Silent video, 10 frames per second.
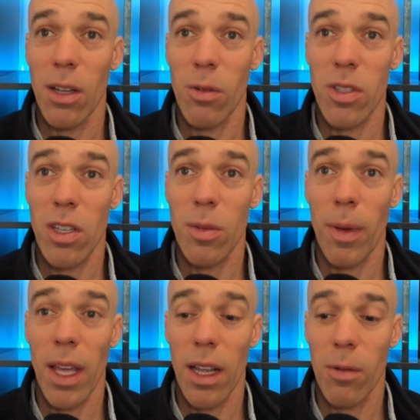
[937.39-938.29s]
there was such a
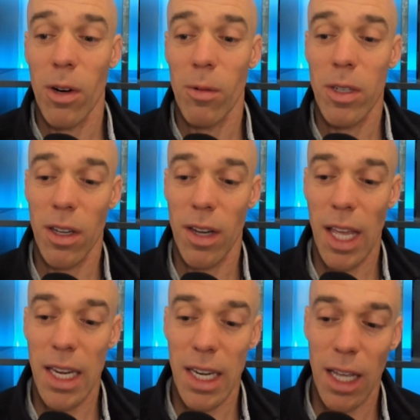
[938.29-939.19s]
panic where it went down
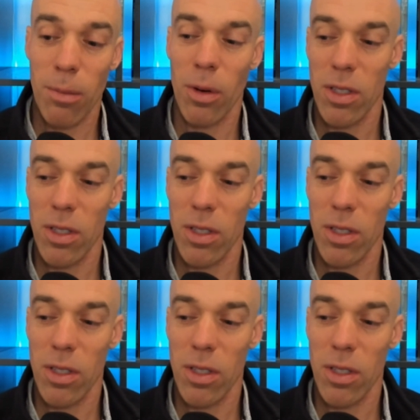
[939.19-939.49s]
89%.